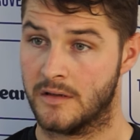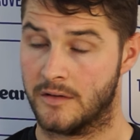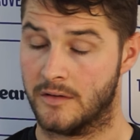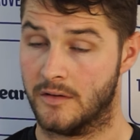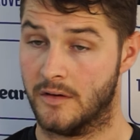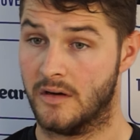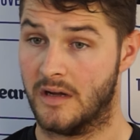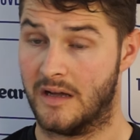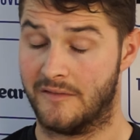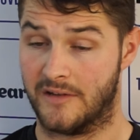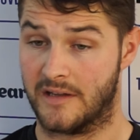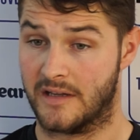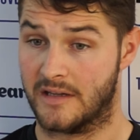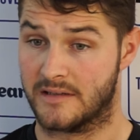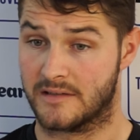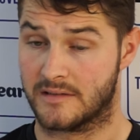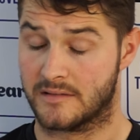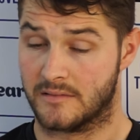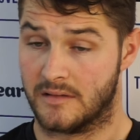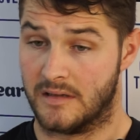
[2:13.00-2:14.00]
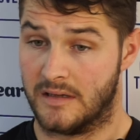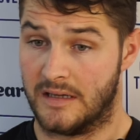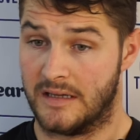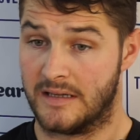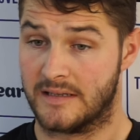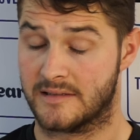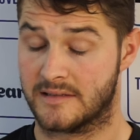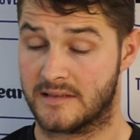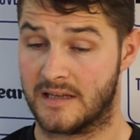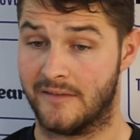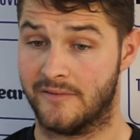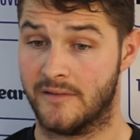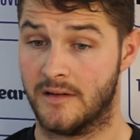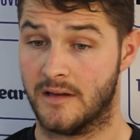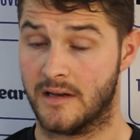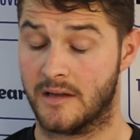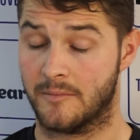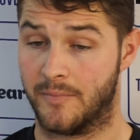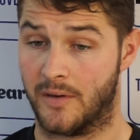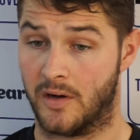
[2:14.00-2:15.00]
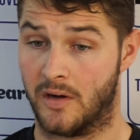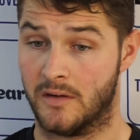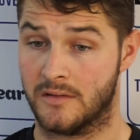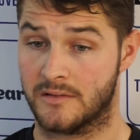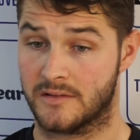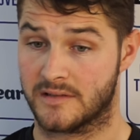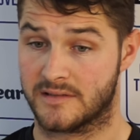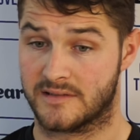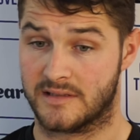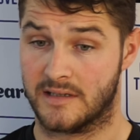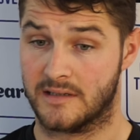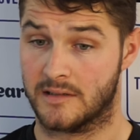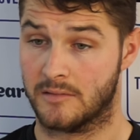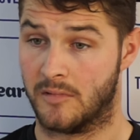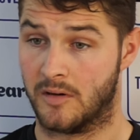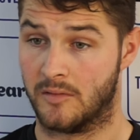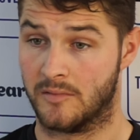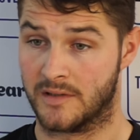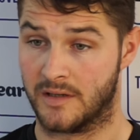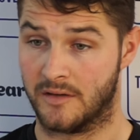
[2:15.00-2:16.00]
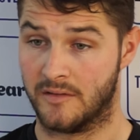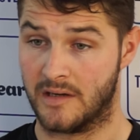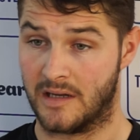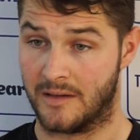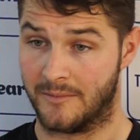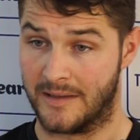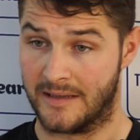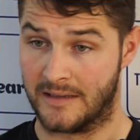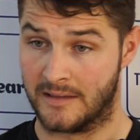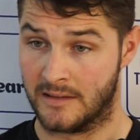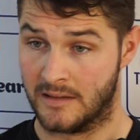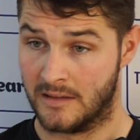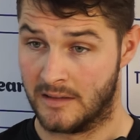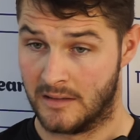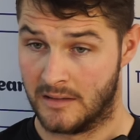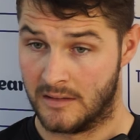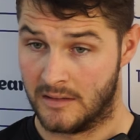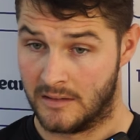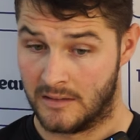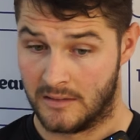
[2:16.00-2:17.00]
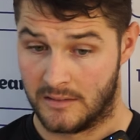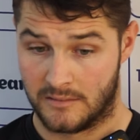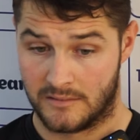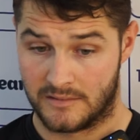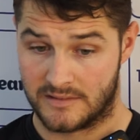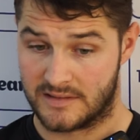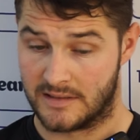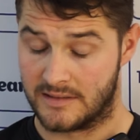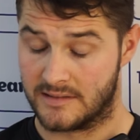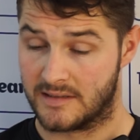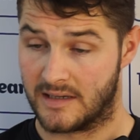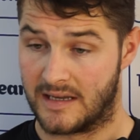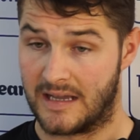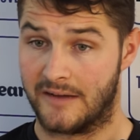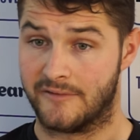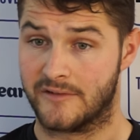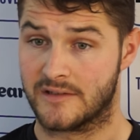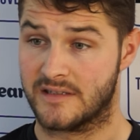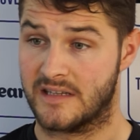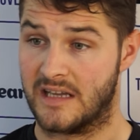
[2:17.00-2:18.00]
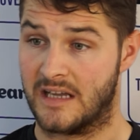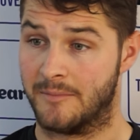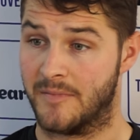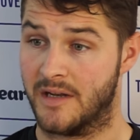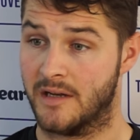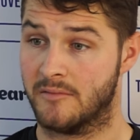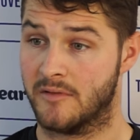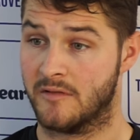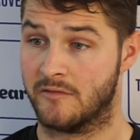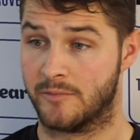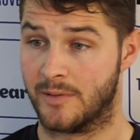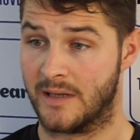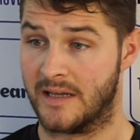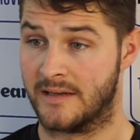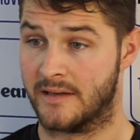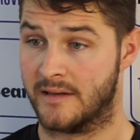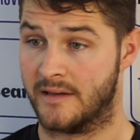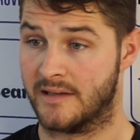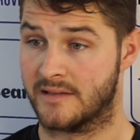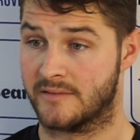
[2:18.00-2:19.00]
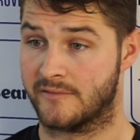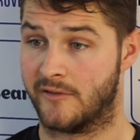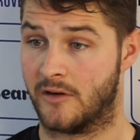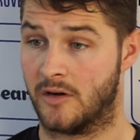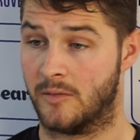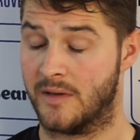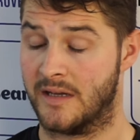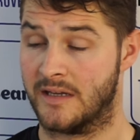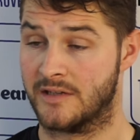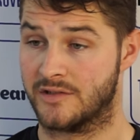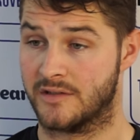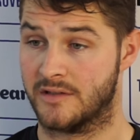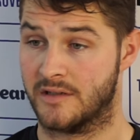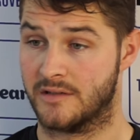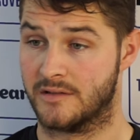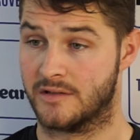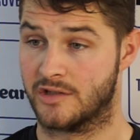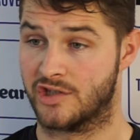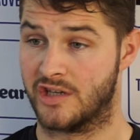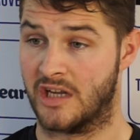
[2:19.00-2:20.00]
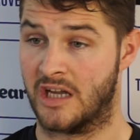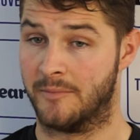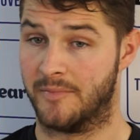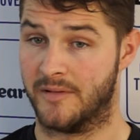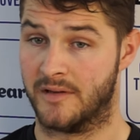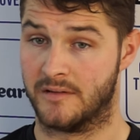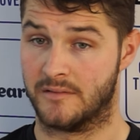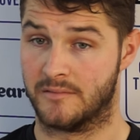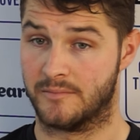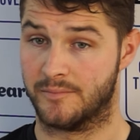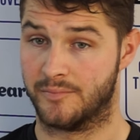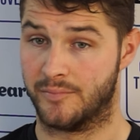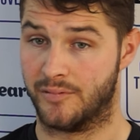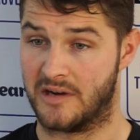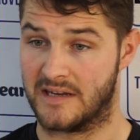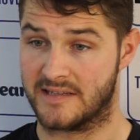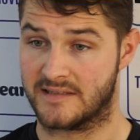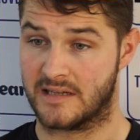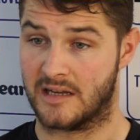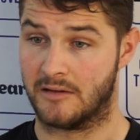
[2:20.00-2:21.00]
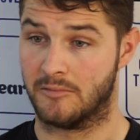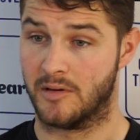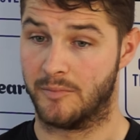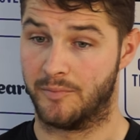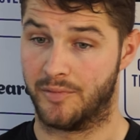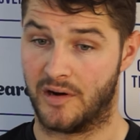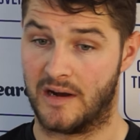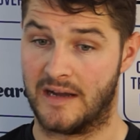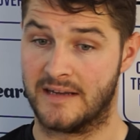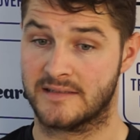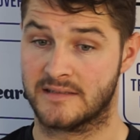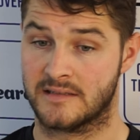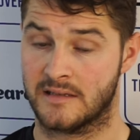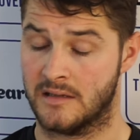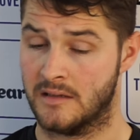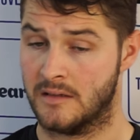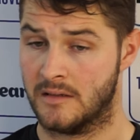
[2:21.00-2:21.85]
No, I think it's definitely important to stick to what we're doing. I mean, since the gaffers came in and we've played in this formation and shape and pressed how we press,